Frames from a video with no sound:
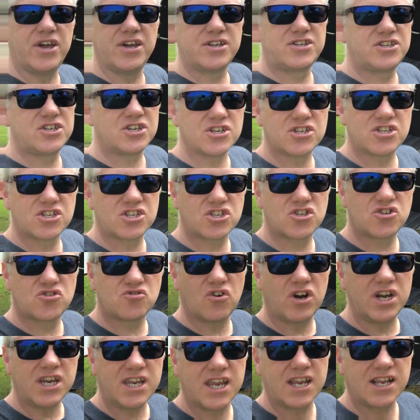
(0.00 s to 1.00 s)
Just
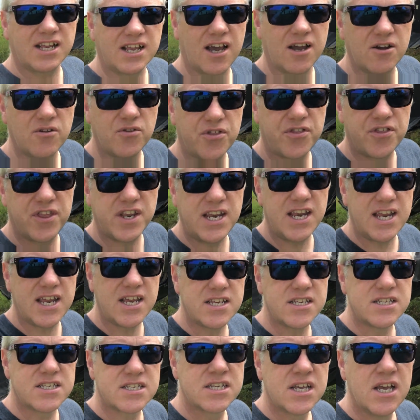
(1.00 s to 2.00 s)
striking how thin it
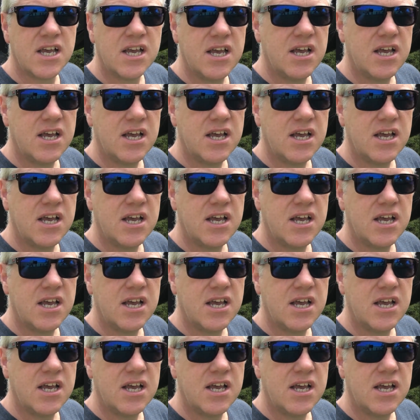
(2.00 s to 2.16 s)
is.